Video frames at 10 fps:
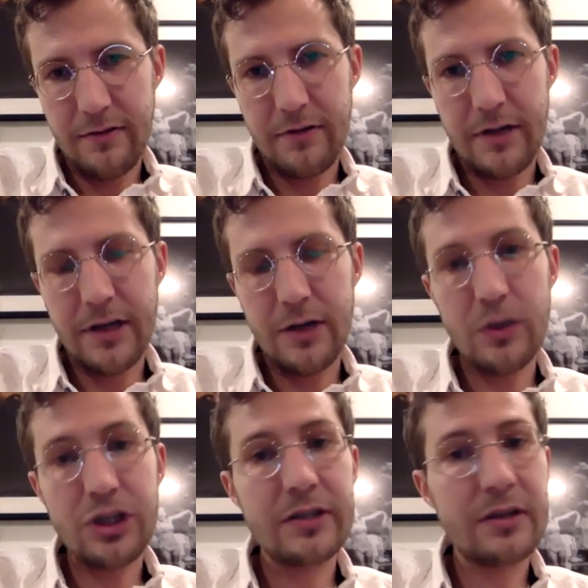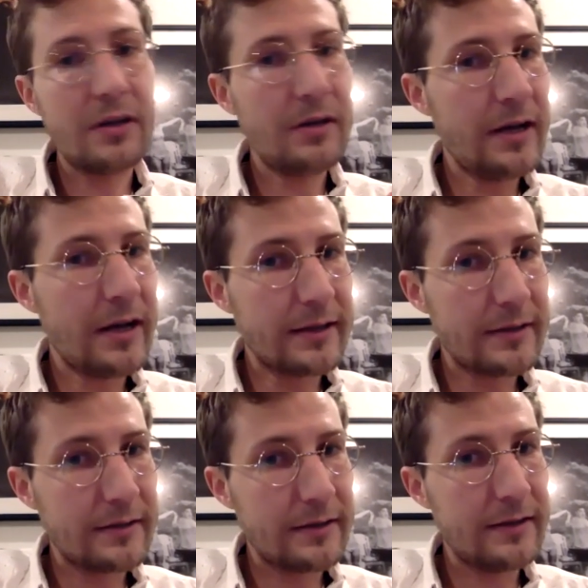right, which has done a lot.
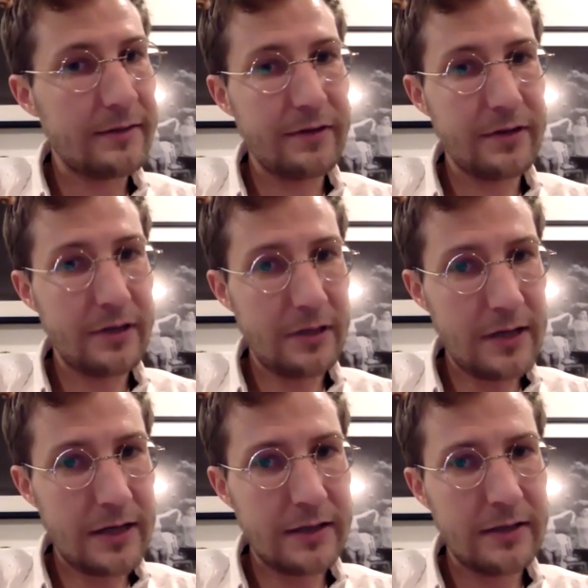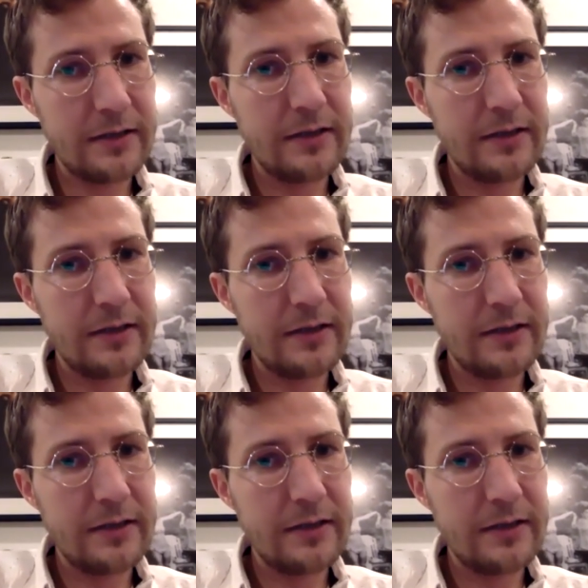It has done a lot.